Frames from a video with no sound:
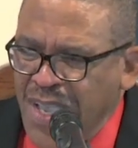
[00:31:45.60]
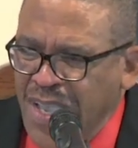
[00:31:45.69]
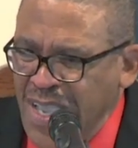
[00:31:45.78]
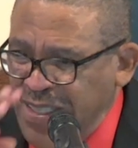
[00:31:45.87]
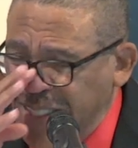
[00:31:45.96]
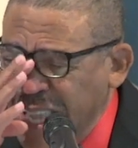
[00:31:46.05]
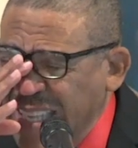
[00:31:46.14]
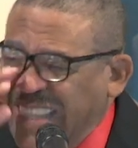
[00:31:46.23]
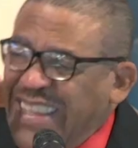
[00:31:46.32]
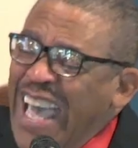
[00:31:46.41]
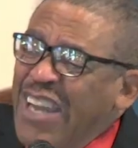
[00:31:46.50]
He
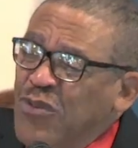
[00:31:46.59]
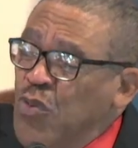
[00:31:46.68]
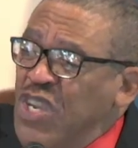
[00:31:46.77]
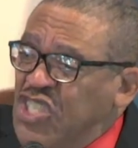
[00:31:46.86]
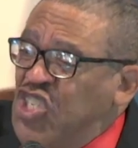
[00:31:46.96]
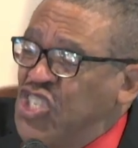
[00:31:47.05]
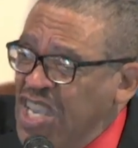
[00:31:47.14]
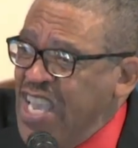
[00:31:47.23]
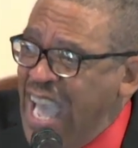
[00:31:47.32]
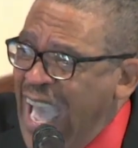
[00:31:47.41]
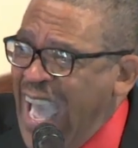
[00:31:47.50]
said, That which
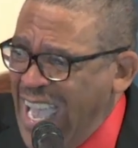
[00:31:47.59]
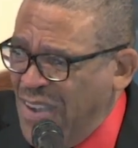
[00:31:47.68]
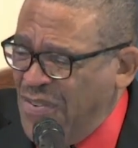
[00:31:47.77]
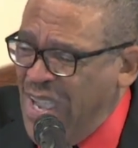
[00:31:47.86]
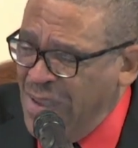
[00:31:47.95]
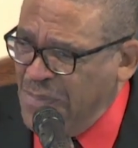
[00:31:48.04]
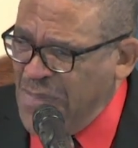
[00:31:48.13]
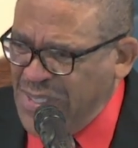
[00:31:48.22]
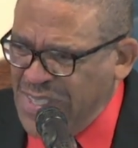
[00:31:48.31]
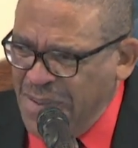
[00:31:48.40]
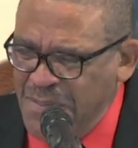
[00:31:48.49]
she hath, help me,
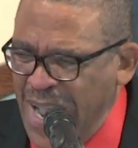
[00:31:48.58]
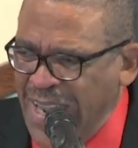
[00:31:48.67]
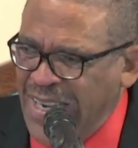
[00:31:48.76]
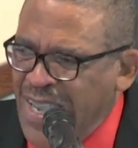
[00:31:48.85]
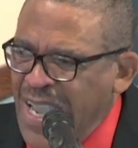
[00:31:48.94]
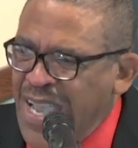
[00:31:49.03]
somebody,